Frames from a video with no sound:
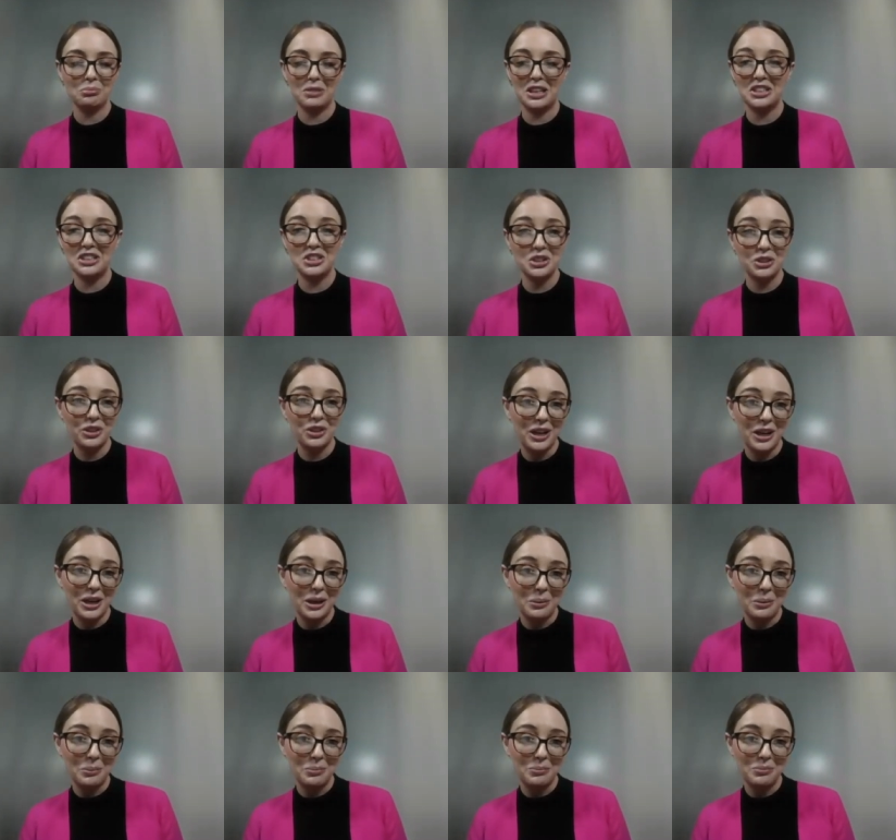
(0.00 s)

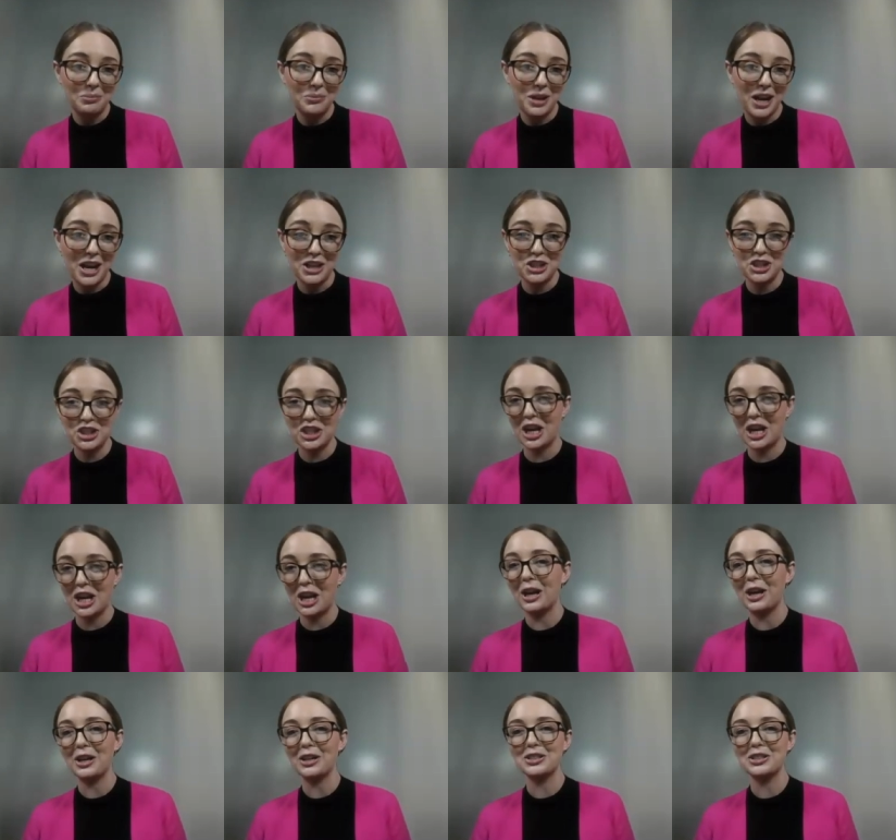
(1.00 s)
Instagram
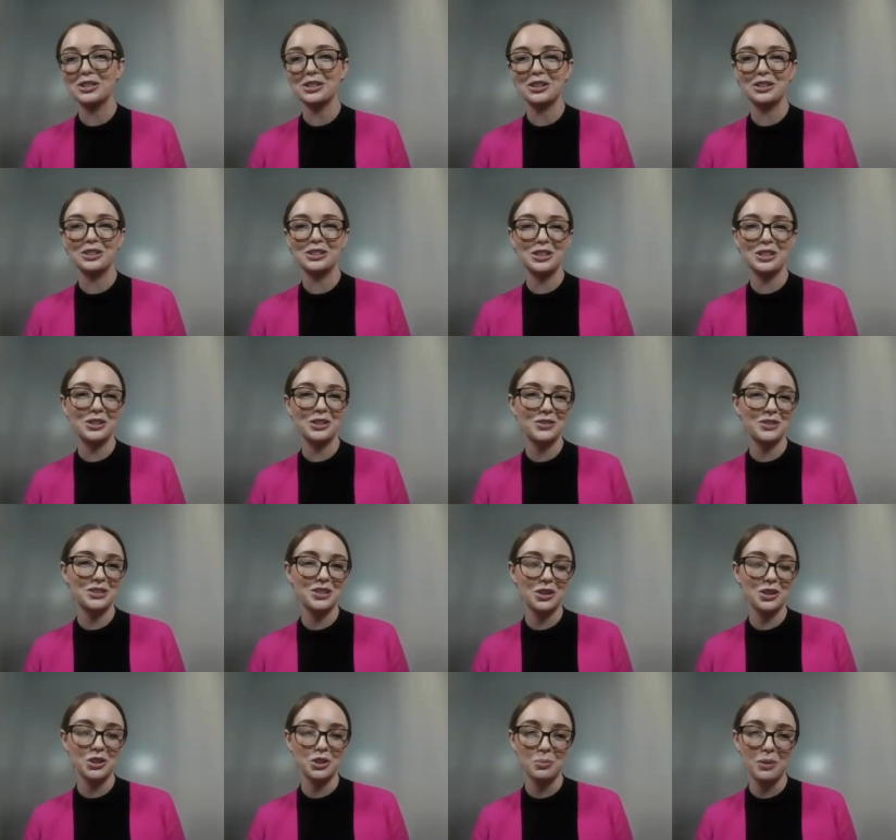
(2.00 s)
hashtags. You can hmm. search mm. for
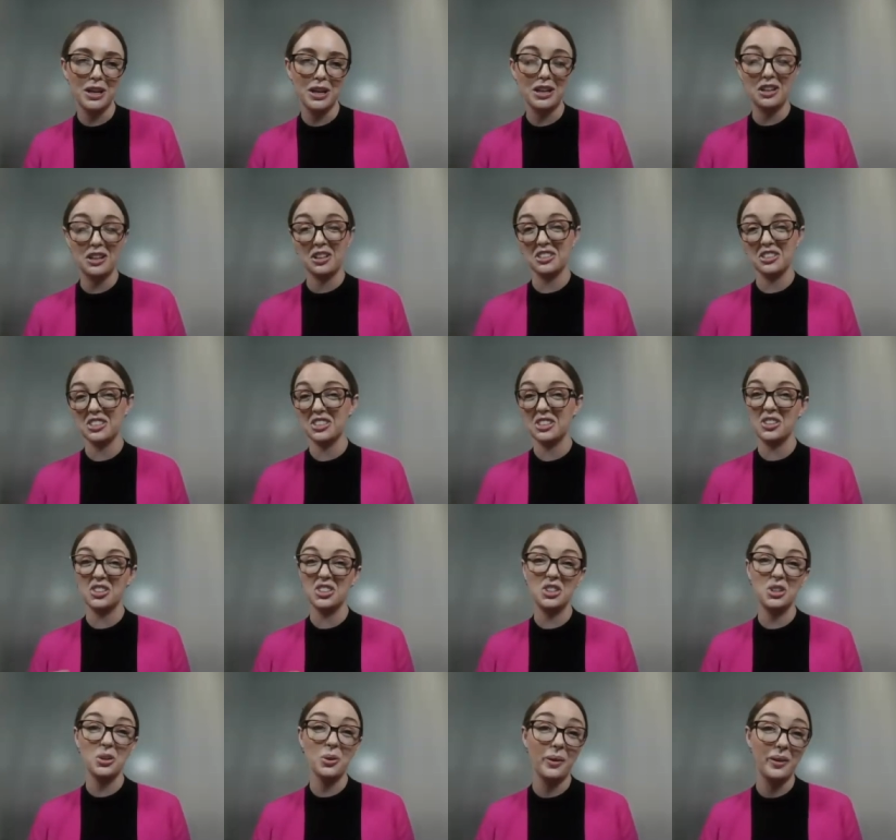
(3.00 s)
social media. You can
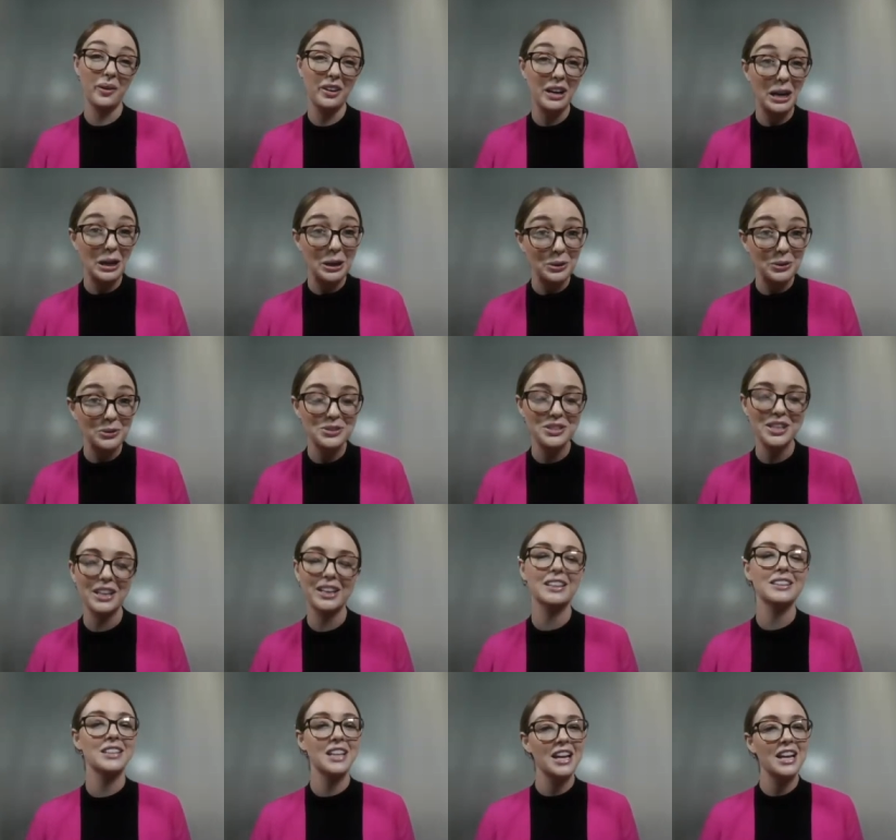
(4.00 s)
search URLs. Like
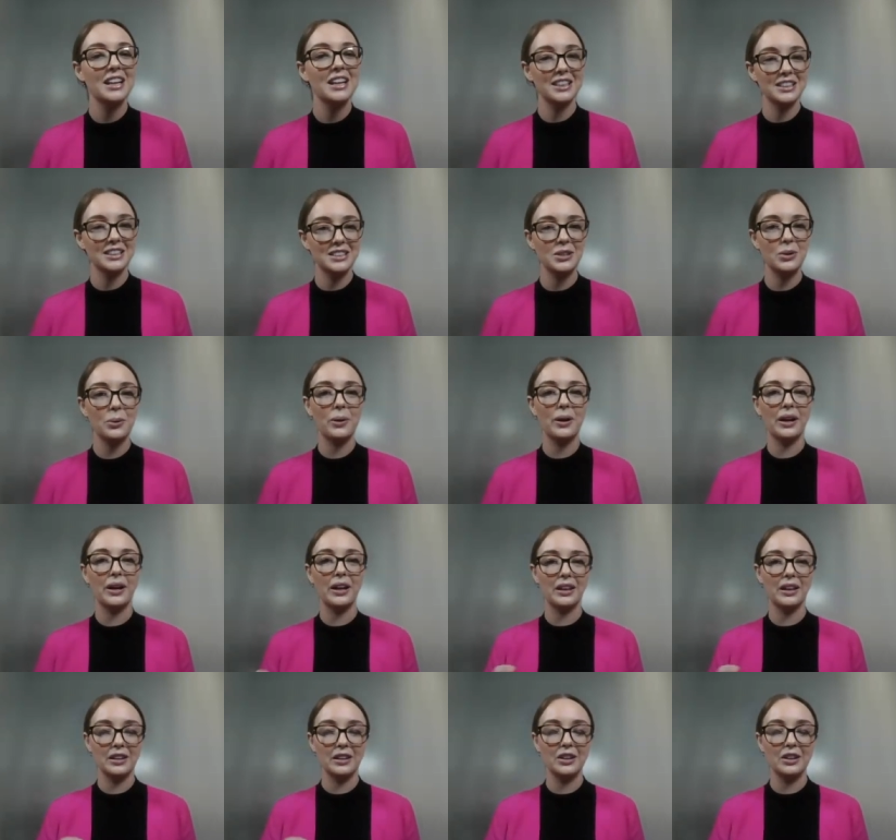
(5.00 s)
it's it's
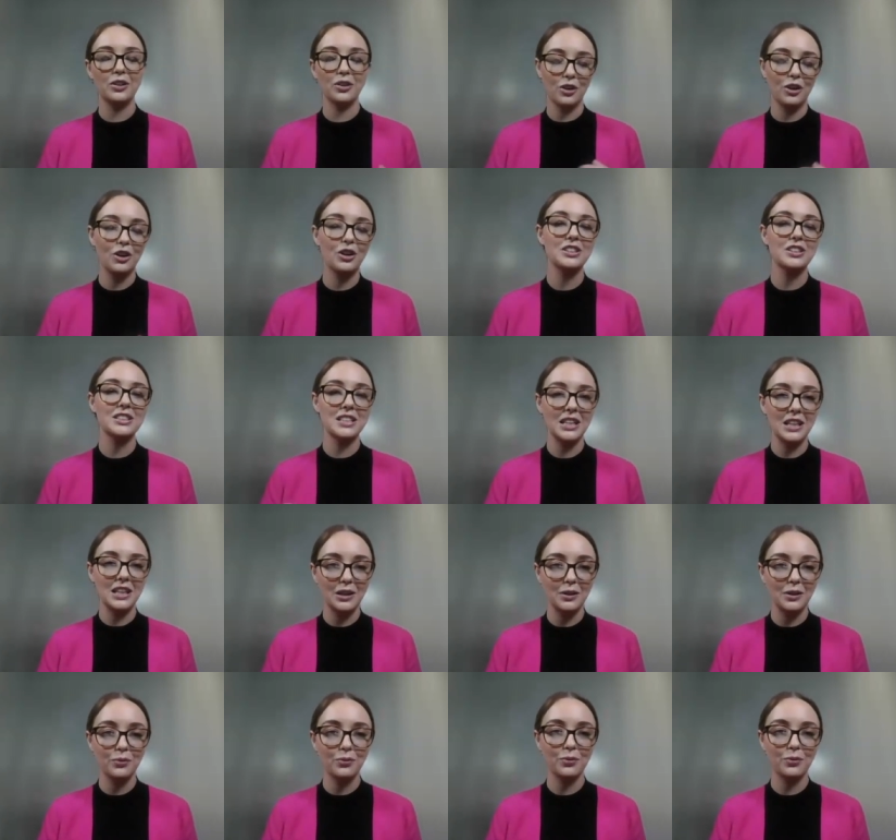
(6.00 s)
quite you know you can
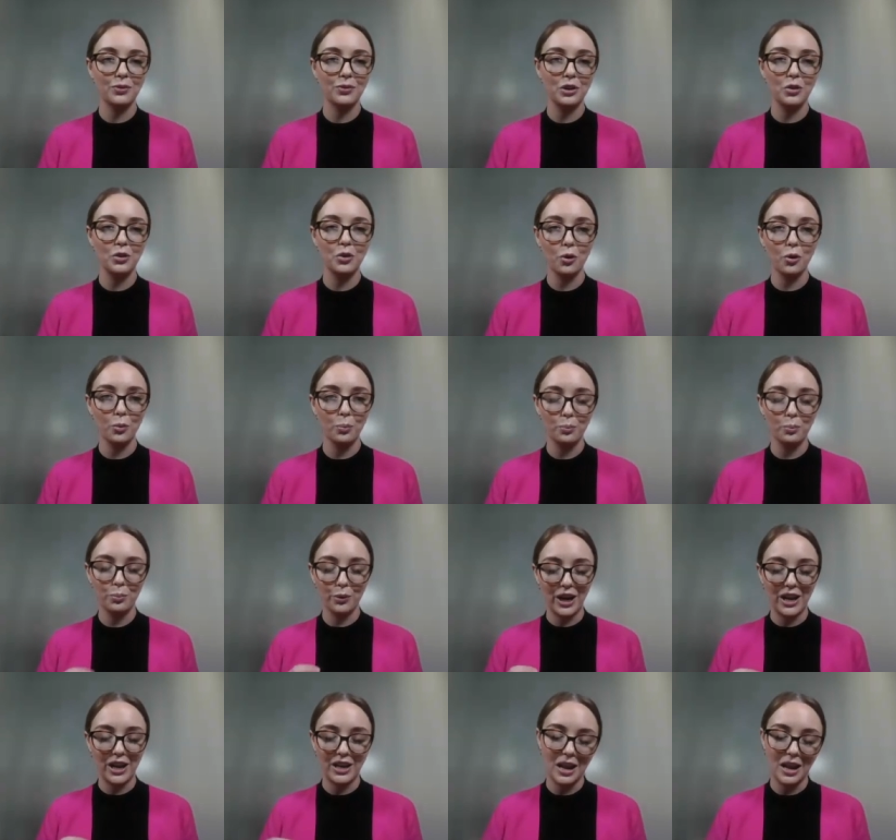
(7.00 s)
see if your
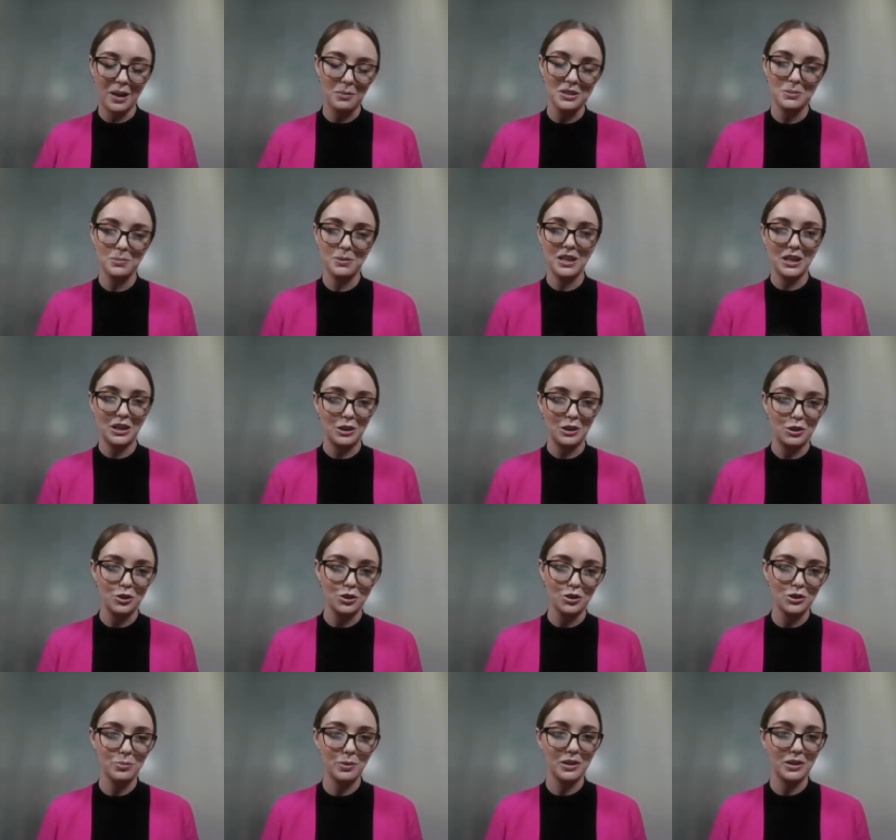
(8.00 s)
brand name is being
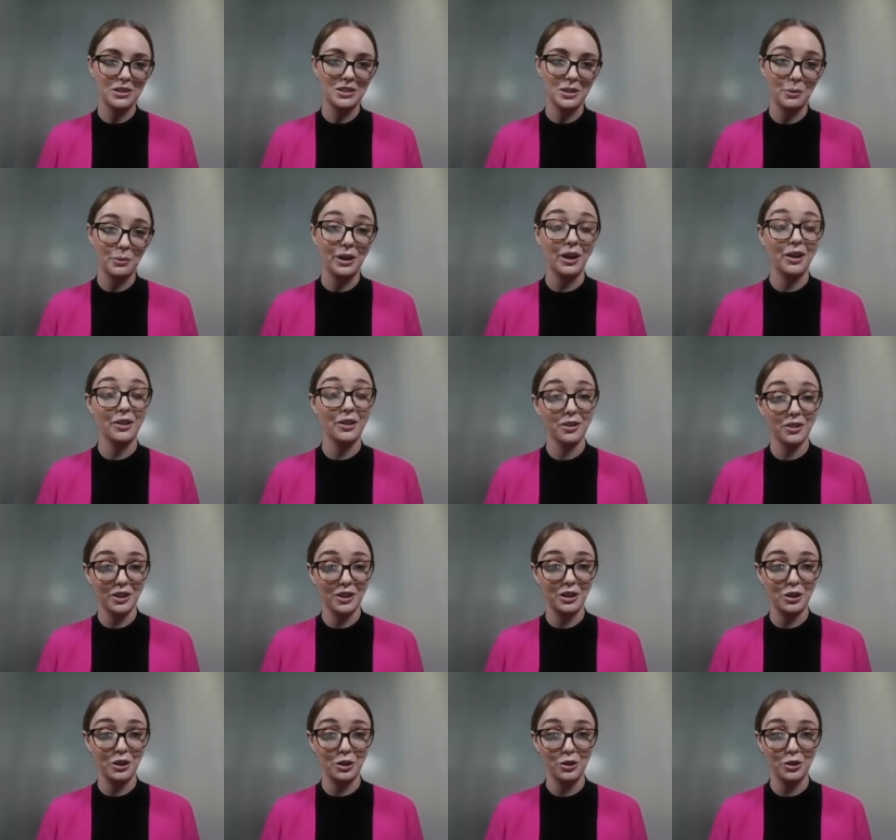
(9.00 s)
used by someone other
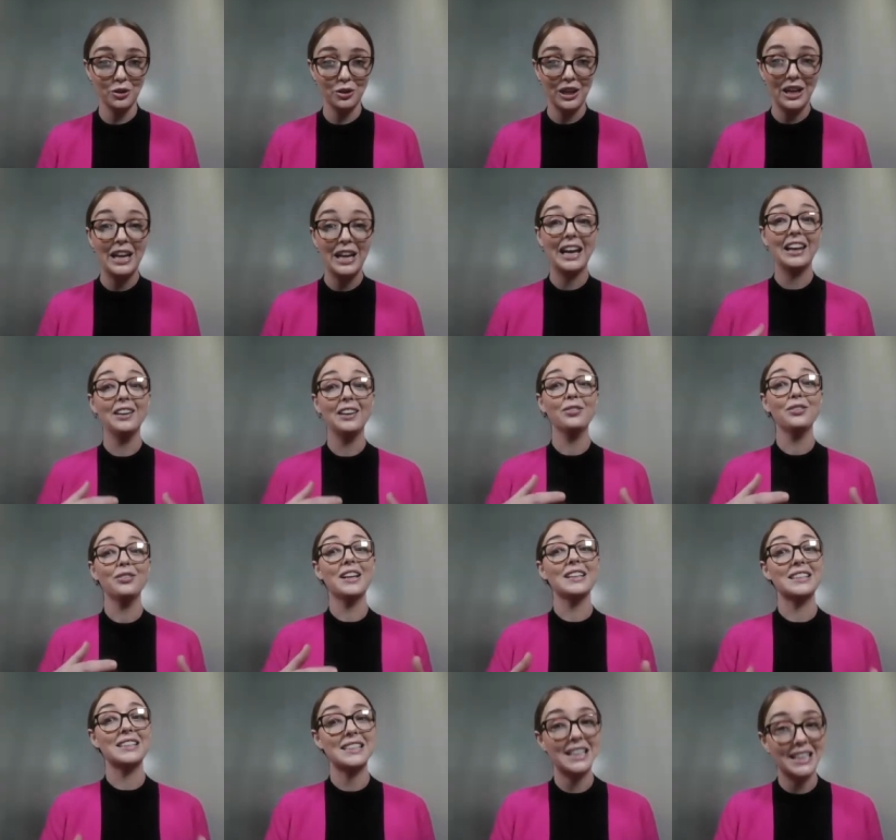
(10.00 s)
than you. And if
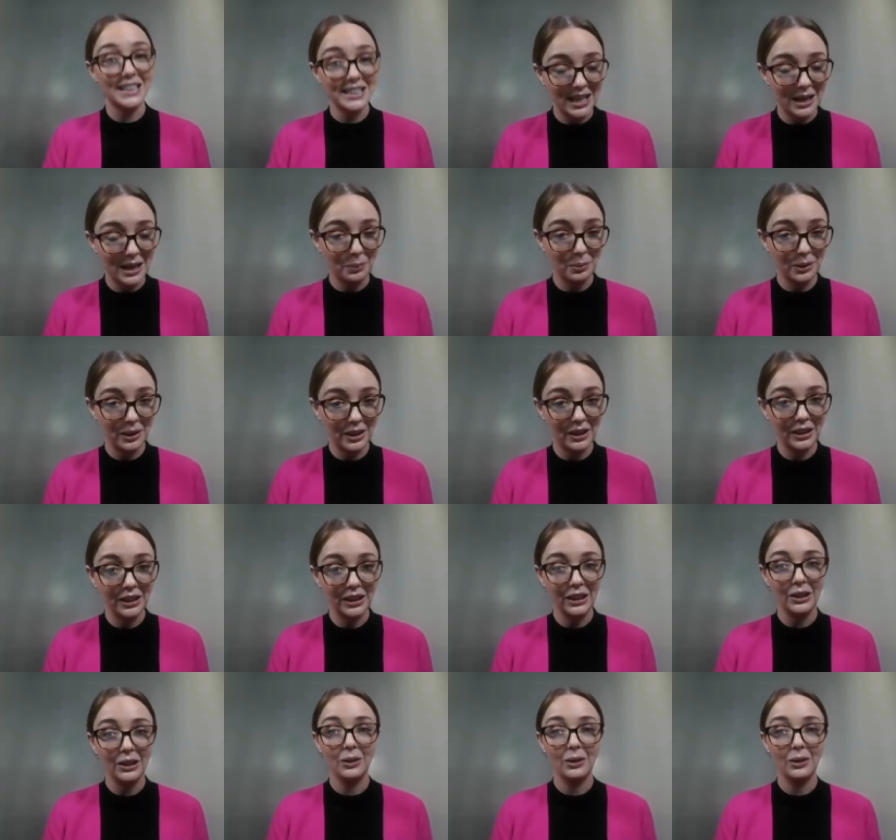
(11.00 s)
that does happen